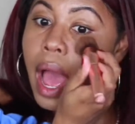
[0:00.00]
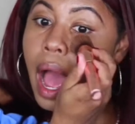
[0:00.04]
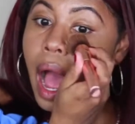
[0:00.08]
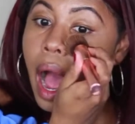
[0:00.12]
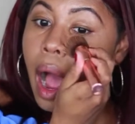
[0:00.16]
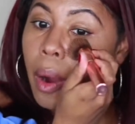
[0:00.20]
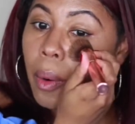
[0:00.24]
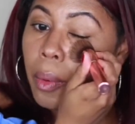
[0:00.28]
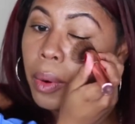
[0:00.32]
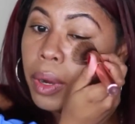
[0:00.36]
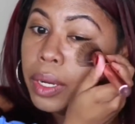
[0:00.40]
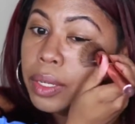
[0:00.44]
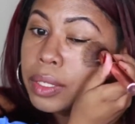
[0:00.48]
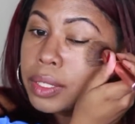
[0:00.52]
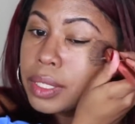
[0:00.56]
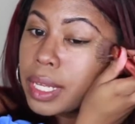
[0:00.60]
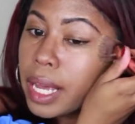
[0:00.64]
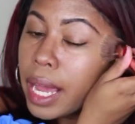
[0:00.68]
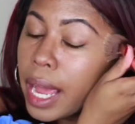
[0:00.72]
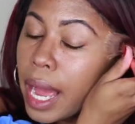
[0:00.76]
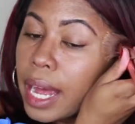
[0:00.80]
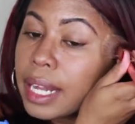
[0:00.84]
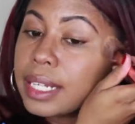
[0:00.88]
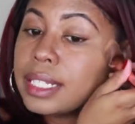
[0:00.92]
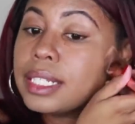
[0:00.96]
I will
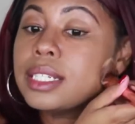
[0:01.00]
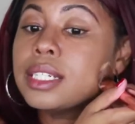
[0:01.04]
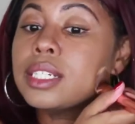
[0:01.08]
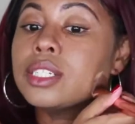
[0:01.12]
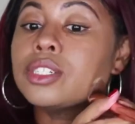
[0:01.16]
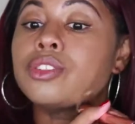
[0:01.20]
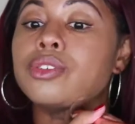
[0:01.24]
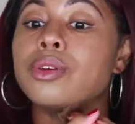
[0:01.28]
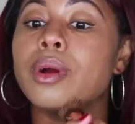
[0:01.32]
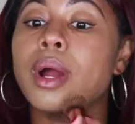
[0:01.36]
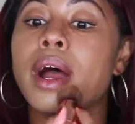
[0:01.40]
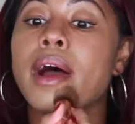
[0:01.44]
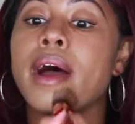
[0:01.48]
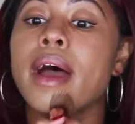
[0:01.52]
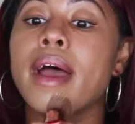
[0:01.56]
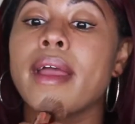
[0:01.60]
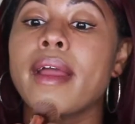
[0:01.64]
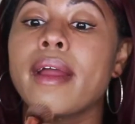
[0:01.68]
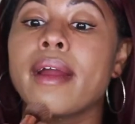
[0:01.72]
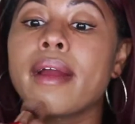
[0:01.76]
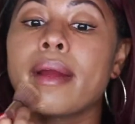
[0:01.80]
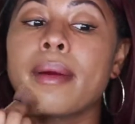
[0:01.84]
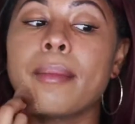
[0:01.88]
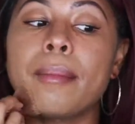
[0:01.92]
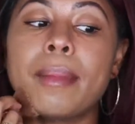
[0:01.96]
say I did try
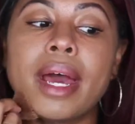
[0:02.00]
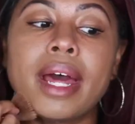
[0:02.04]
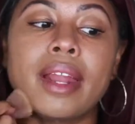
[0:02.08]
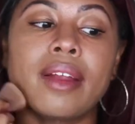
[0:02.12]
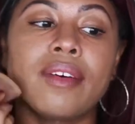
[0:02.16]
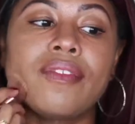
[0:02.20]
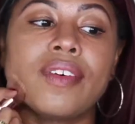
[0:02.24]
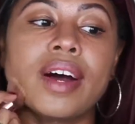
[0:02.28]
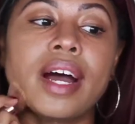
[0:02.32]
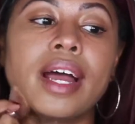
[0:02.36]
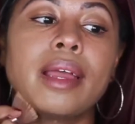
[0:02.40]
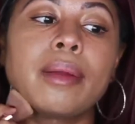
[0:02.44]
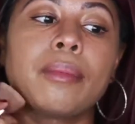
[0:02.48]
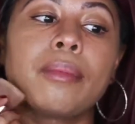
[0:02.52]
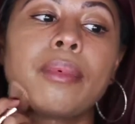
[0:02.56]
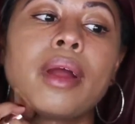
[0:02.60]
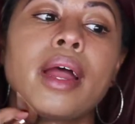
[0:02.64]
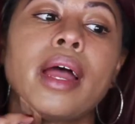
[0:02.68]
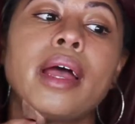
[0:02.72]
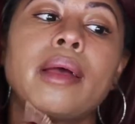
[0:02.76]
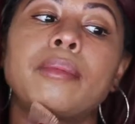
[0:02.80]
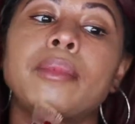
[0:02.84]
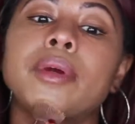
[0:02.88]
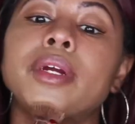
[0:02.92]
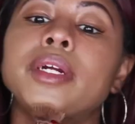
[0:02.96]
her mattifying
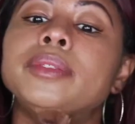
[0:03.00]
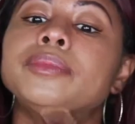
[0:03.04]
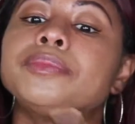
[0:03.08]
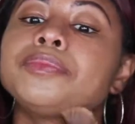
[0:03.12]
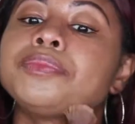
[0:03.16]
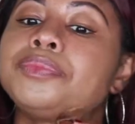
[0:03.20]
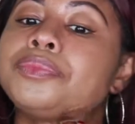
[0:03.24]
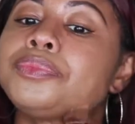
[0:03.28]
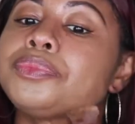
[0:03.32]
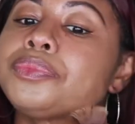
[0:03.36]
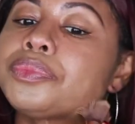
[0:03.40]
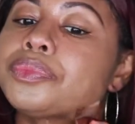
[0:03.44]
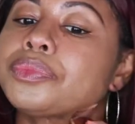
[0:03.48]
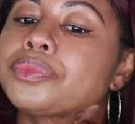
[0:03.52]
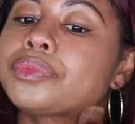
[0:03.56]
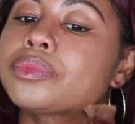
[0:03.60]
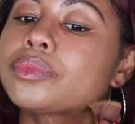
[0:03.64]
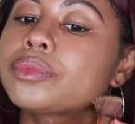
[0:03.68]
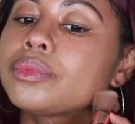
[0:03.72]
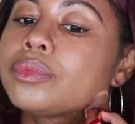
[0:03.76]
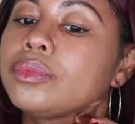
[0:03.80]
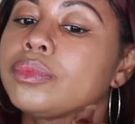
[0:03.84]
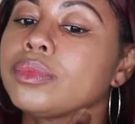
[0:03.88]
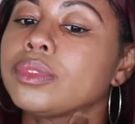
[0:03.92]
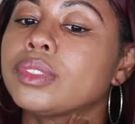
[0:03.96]
primer,
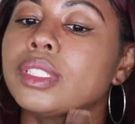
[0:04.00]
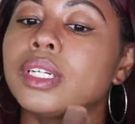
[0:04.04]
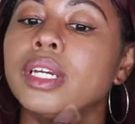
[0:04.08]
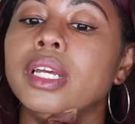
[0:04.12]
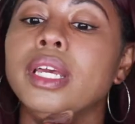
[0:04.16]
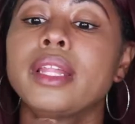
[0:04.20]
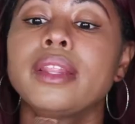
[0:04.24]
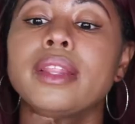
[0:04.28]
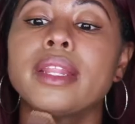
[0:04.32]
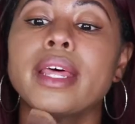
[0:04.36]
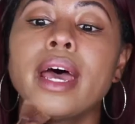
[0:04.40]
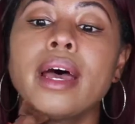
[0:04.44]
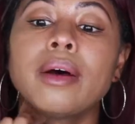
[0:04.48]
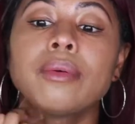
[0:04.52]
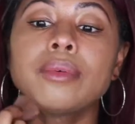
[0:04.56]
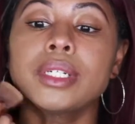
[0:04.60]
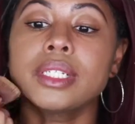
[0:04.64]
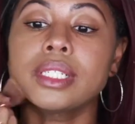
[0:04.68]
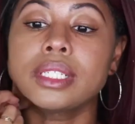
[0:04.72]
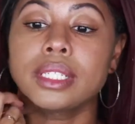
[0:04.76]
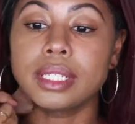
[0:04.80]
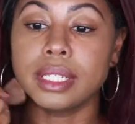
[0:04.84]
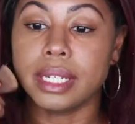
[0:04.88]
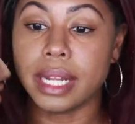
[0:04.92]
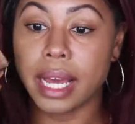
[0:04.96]
and that
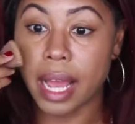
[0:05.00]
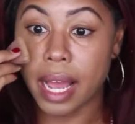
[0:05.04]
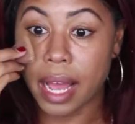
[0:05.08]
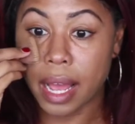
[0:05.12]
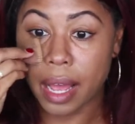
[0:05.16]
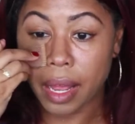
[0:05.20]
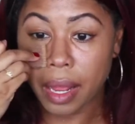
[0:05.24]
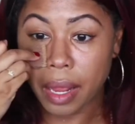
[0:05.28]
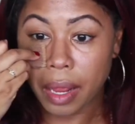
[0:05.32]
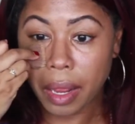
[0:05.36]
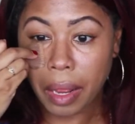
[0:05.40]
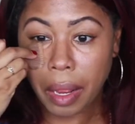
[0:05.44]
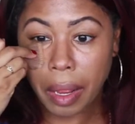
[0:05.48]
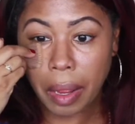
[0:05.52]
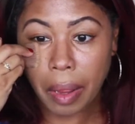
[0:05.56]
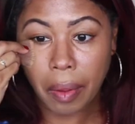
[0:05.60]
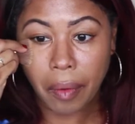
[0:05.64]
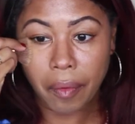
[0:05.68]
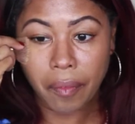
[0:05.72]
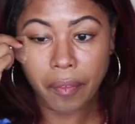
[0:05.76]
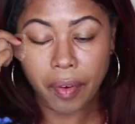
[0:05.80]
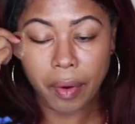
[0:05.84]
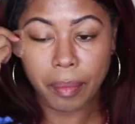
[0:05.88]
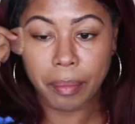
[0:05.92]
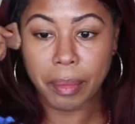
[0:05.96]
was not
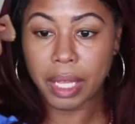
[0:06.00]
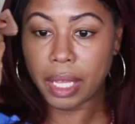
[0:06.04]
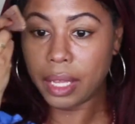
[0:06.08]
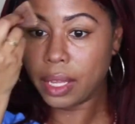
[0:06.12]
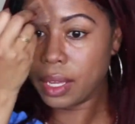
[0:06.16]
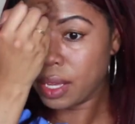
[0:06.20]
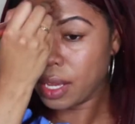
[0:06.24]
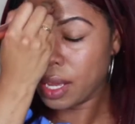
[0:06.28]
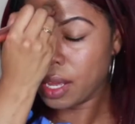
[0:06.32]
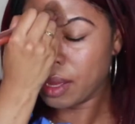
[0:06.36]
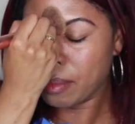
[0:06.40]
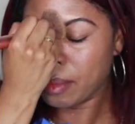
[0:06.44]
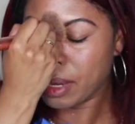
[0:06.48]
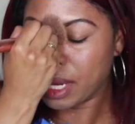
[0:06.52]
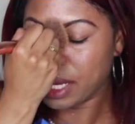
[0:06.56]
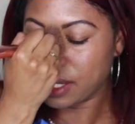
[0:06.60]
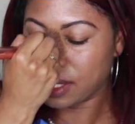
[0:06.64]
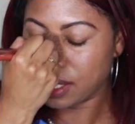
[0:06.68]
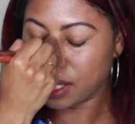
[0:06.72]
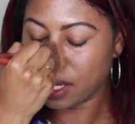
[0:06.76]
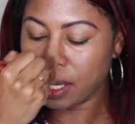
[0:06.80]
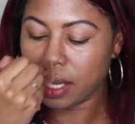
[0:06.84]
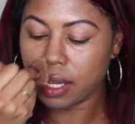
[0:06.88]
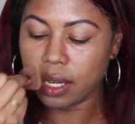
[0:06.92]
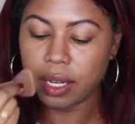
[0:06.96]
for me and my
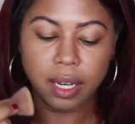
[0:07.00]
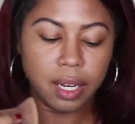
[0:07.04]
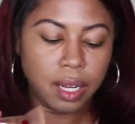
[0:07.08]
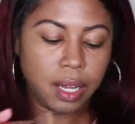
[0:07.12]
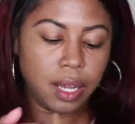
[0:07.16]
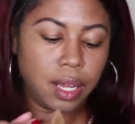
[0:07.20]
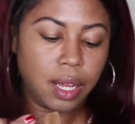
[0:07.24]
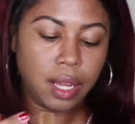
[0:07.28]
skin.